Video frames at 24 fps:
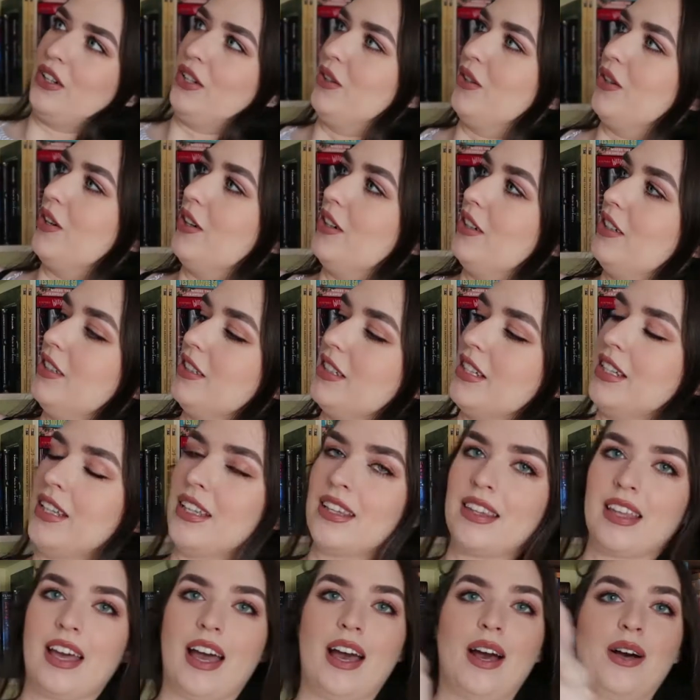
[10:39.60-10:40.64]
you called?
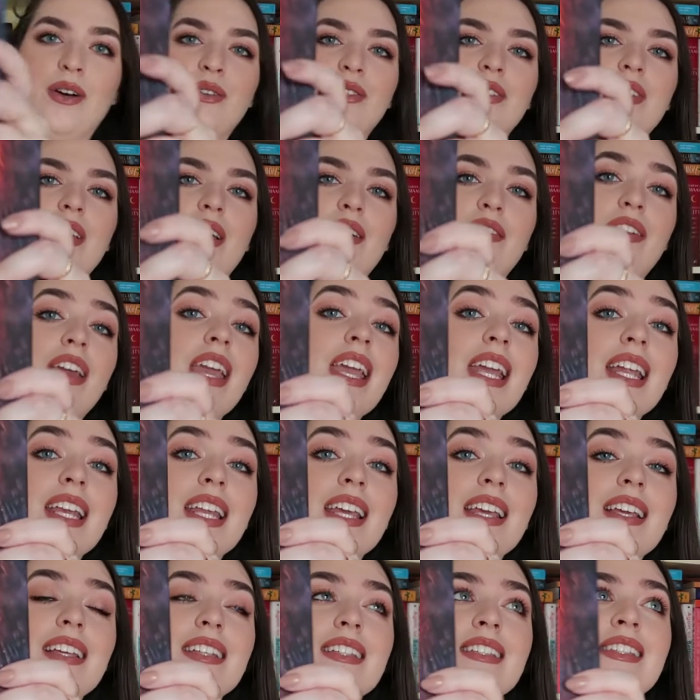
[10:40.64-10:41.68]
The House of
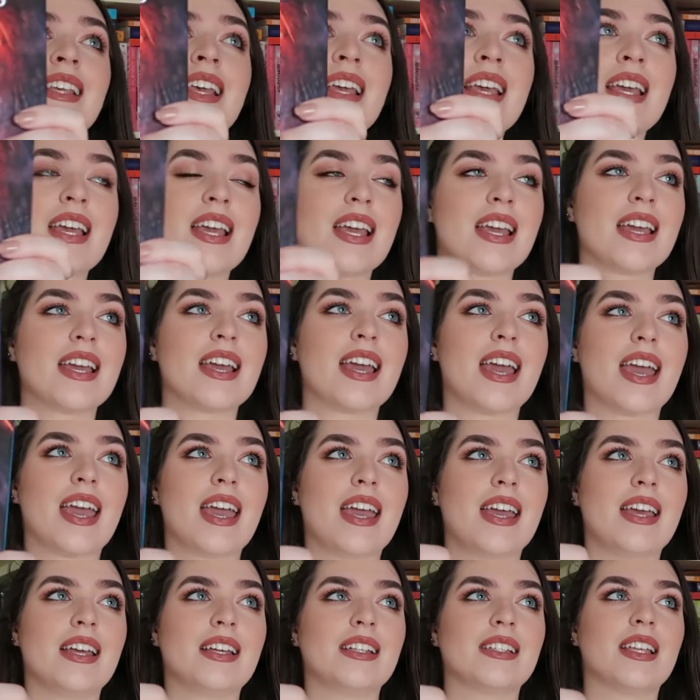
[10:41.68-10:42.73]
Hades.
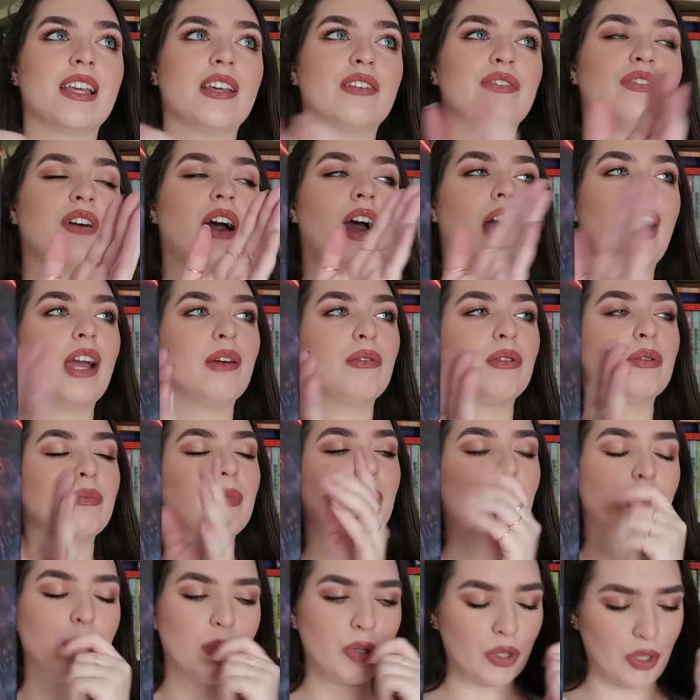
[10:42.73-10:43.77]
And if I
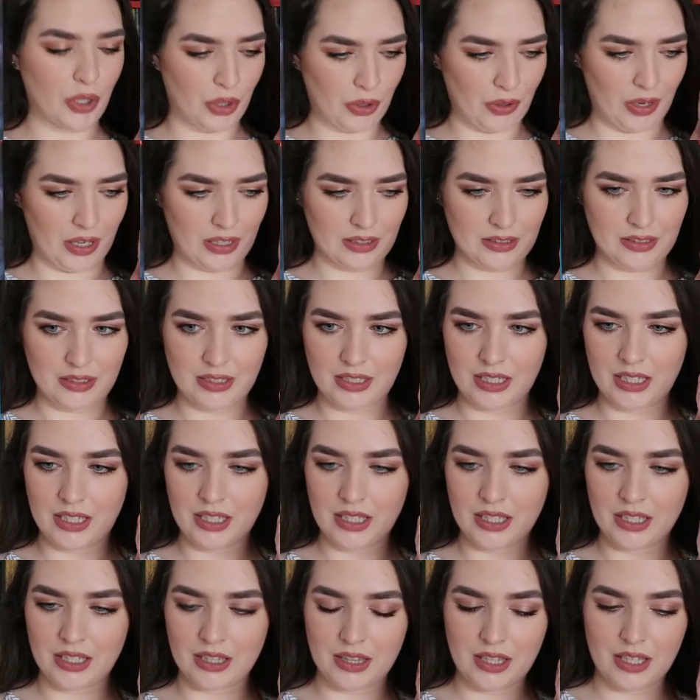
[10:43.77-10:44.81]
remember
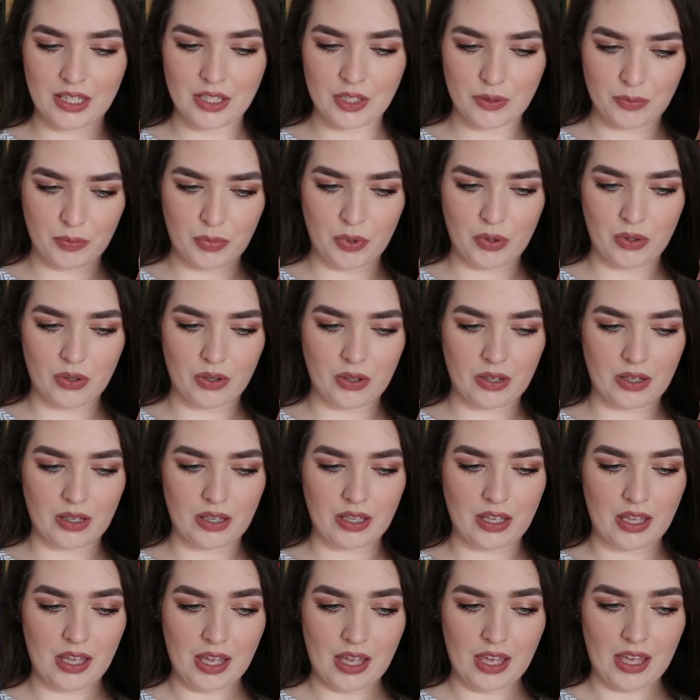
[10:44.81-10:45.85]
correctly, this book
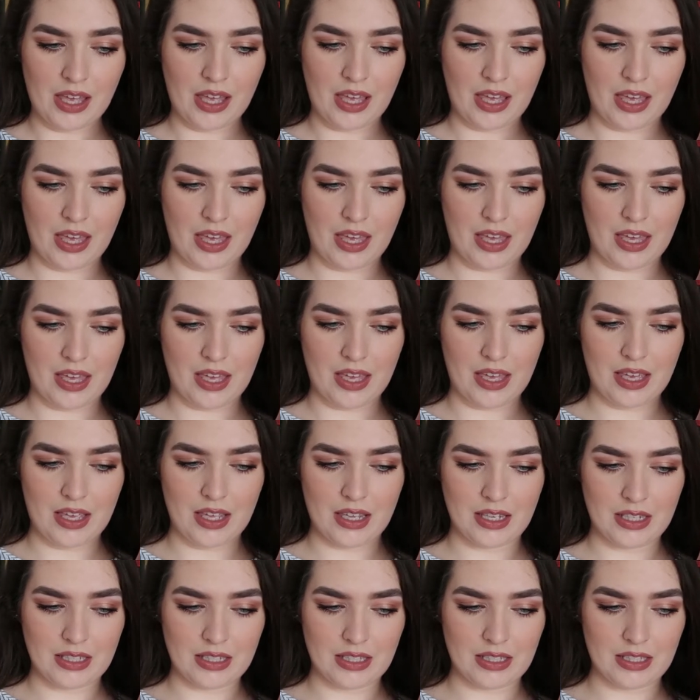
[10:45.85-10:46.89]

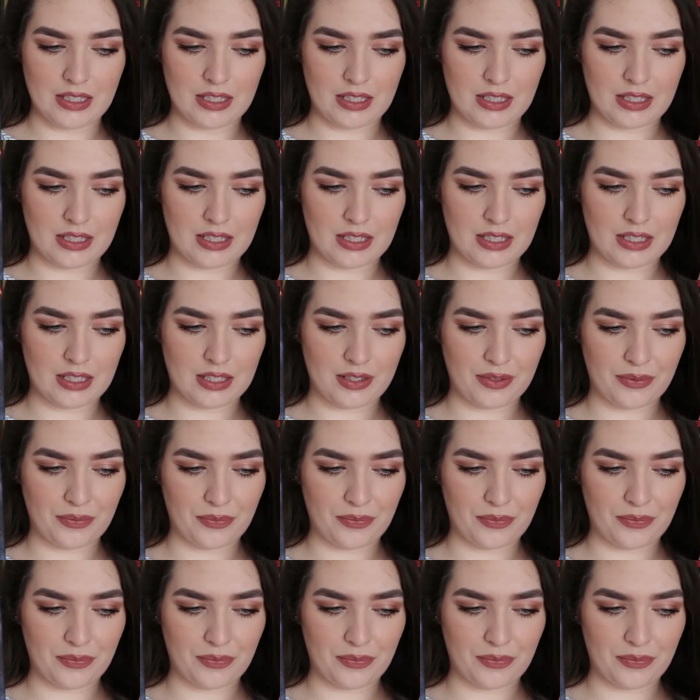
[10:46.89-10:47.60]
is